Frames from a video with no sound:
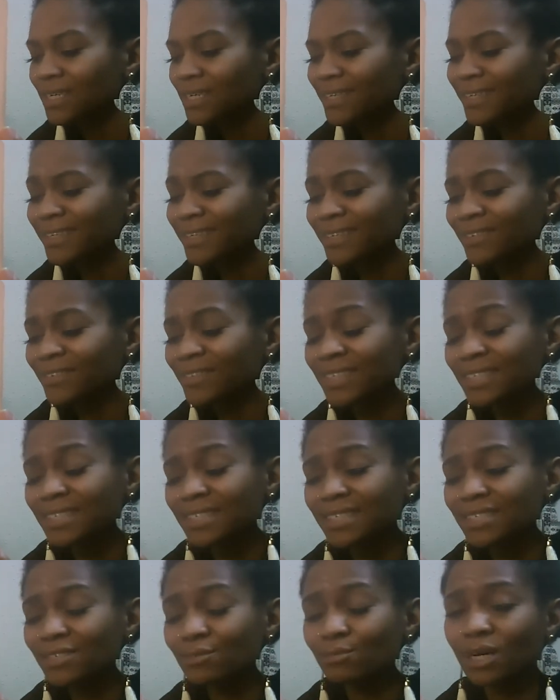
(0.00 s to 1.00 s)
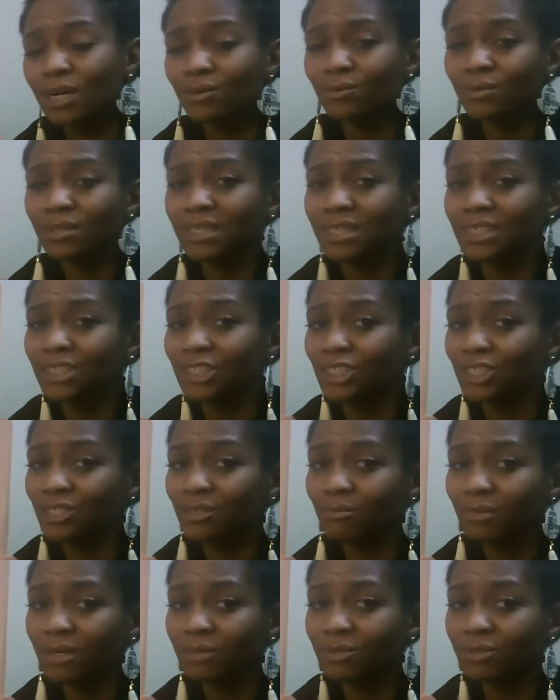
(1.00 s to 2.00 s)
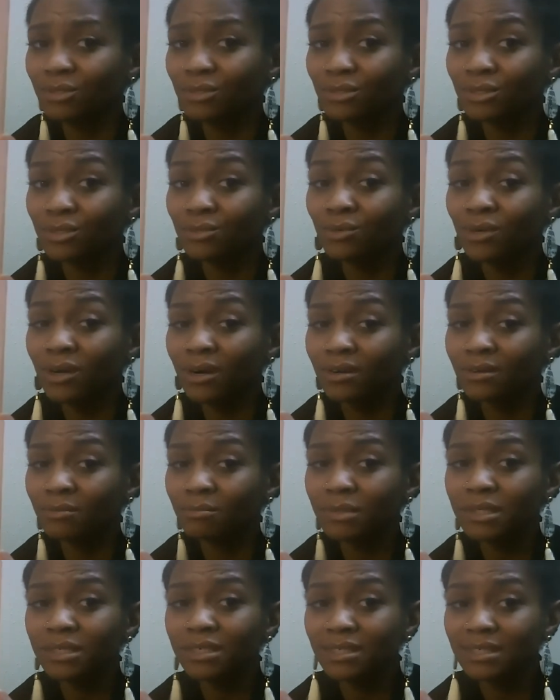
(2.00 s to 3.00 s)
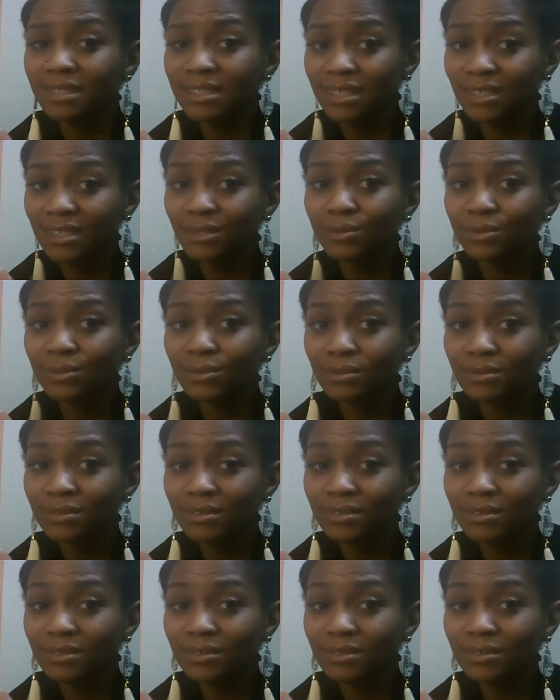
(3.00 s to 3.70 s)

And if this is about a relationship, maybe you're too caught in being single,